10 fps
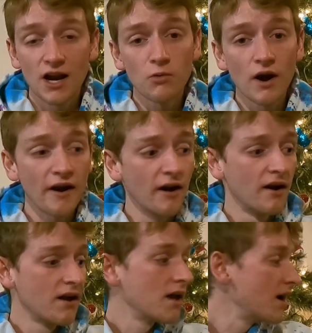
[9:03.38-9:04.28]
that I wear,
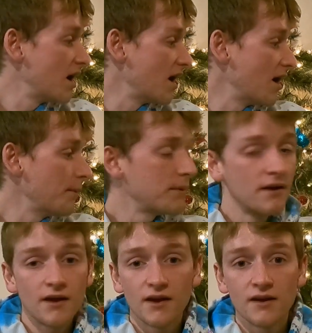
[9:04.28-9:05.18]

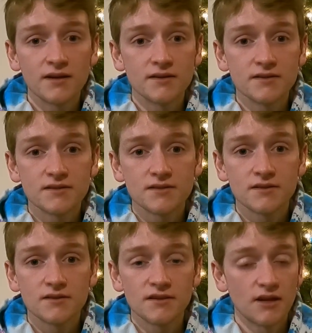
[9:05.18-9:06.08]
and
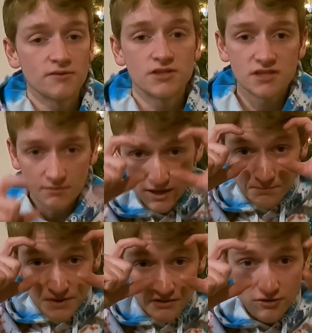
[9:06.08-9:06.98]
just some
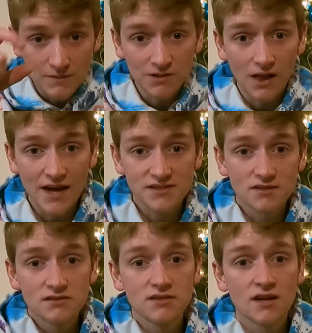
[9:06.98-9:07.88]
like big frame
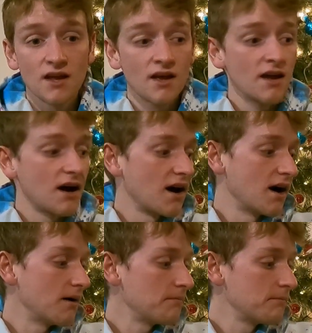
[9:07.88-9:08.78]
glasses.
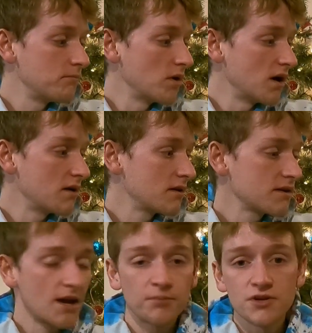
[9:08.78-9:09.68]
But
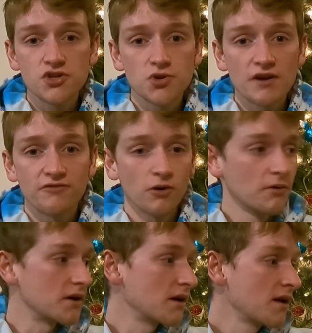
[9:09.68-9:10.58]
yeah, pretty
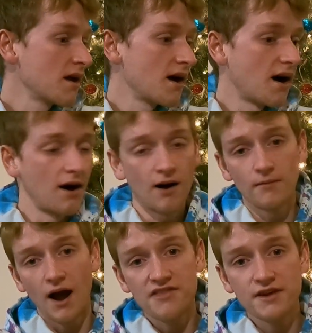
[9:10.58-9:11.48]
straightforward.
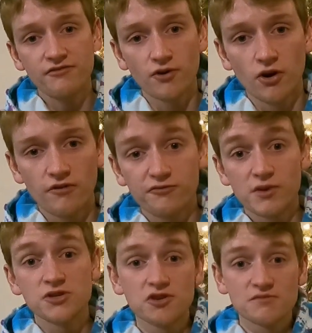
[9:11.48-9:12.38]
I think
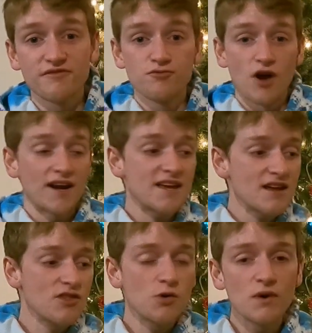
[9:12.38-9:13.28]
in terms of running
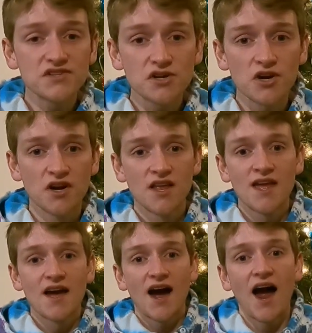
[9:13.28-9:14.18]
in the winter,
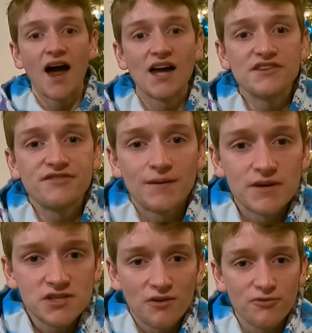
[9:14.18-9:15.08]
I find
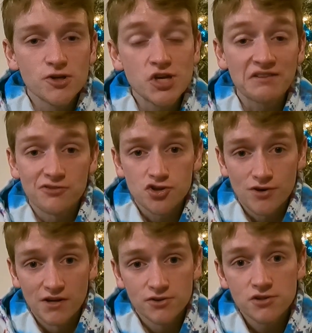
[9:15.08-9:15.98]
myself reaching for
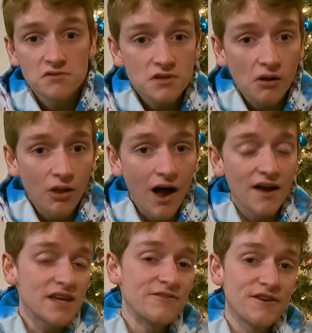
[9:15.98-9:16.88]
trail shoes a
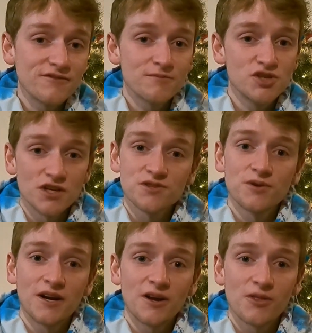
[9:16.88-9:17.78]
lot, even if I'm just
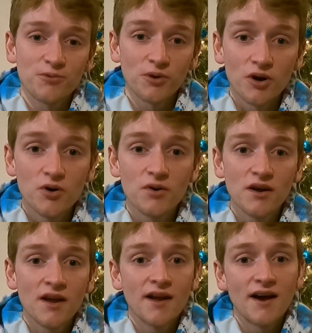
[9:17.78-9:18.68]
running on the road,